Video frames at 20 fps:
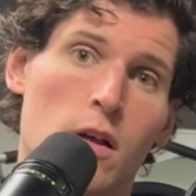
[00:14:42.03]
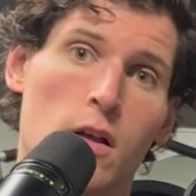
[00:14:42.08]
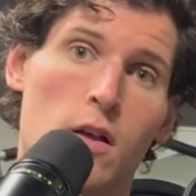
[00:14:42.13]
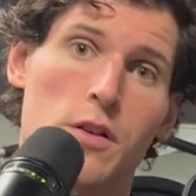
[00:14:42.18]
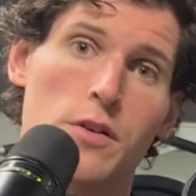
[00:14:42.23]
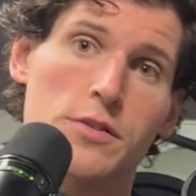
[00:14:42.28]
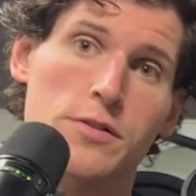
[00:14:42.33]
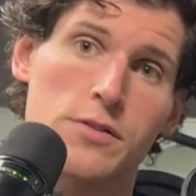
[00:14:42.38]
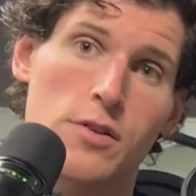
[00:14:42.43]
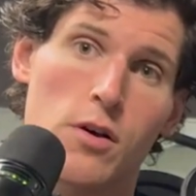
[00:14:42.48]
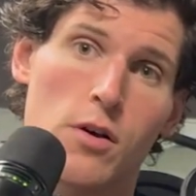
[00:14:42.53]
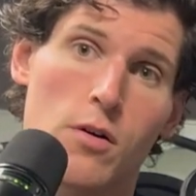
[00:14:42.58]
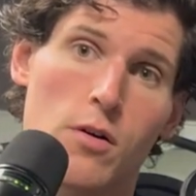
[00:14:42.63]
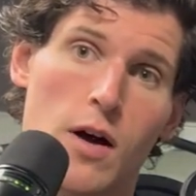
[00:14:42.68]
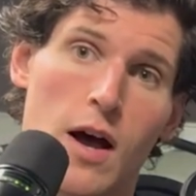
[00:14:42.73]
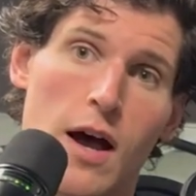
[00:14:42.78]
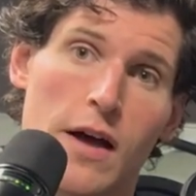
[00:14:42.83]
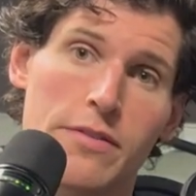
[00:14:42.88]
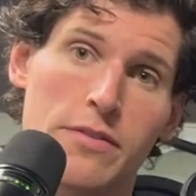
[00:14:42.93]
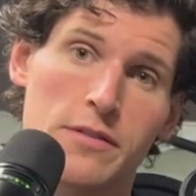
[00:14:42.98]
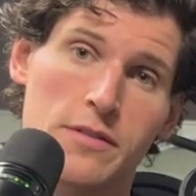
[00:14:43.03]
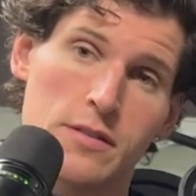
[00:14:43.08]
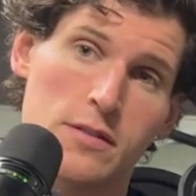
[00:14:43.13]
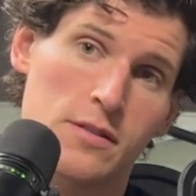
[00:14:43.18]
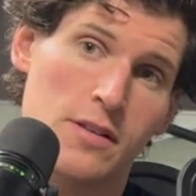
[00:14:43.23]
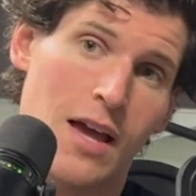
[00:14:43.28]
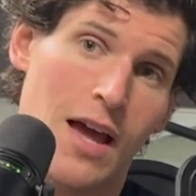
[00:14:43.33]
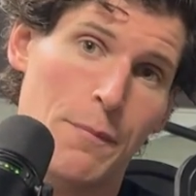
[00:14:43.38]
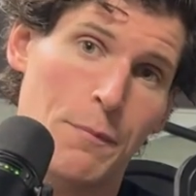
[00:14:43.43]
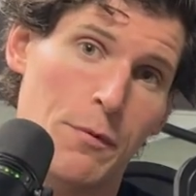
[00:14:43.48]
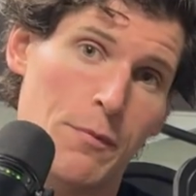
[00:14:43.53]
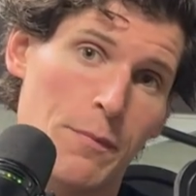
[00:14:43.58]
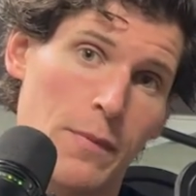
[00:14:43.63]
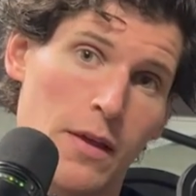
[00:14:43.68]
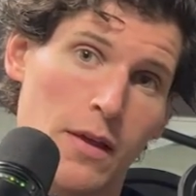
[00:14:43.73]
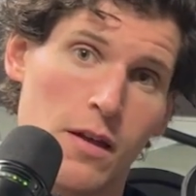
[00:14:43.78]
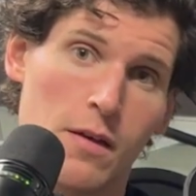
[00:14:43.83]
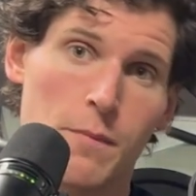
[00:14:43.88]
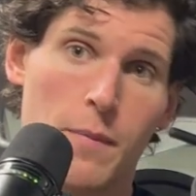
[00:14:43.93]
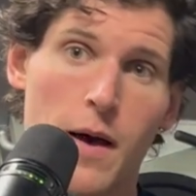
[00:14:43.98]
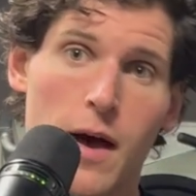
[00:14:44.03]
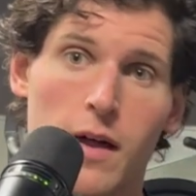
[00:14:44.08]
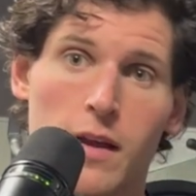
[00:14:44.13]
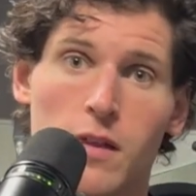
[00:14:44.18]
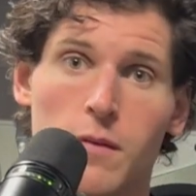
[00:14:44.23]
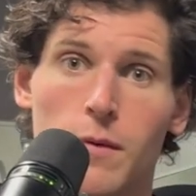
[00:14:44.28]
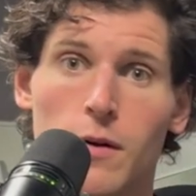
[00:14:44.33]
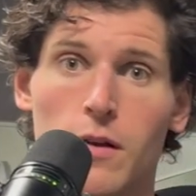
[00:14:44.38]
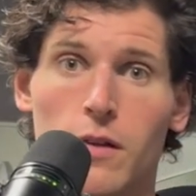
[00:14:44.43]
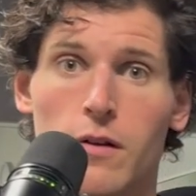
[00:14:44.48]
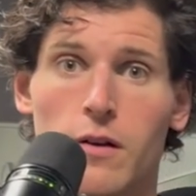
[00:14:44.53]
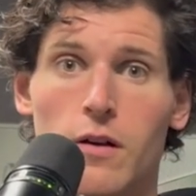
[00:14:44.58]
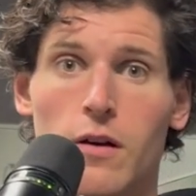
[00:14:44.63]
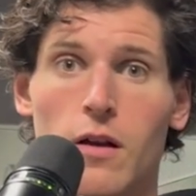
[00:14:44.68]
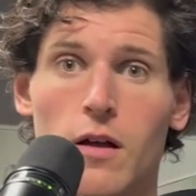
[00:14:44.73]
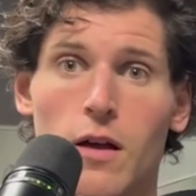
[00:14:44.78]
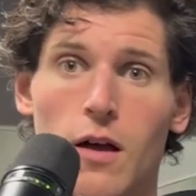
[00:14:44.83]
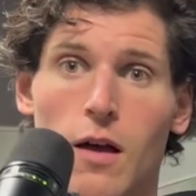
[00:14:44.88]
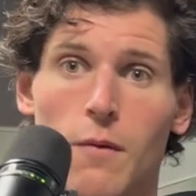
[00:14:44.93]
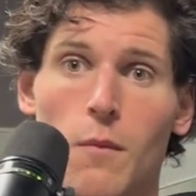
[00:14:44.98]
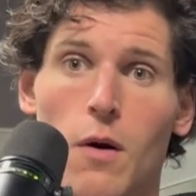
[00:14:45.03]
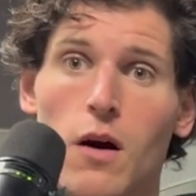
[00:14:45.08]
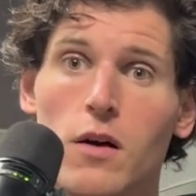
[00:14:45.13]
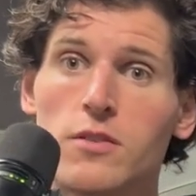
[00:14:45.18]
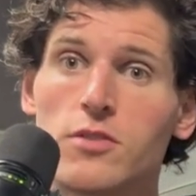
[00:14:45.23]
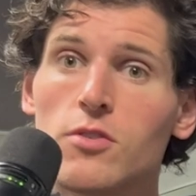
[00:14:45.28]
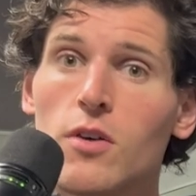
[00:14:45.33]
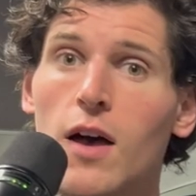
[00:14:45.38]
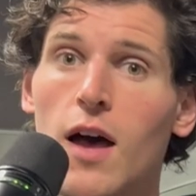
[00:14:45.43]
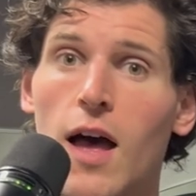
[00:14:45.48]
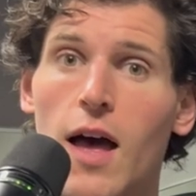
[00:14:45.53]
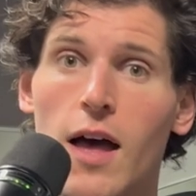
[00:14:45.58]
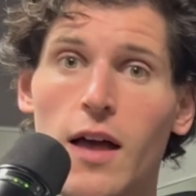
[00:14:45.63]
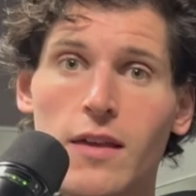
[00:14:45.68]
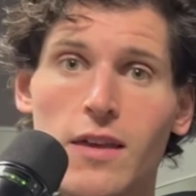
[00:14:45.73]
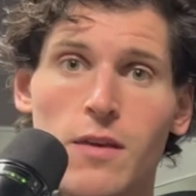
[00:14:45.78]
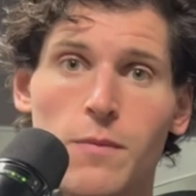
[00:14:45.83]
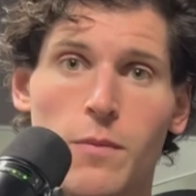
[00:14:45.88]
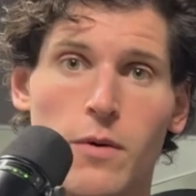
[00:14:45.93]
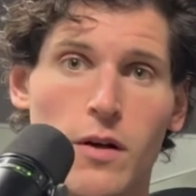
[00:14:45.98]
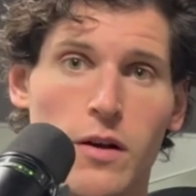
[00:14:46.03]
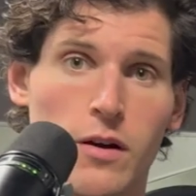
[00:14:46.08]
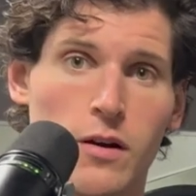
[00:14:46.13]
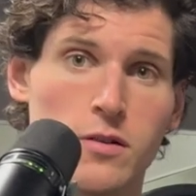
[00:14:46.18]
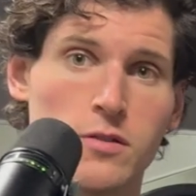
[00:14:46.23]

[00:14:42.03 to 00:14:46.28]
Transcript: So on top of being a bodybuilder, I'm also a hockey player.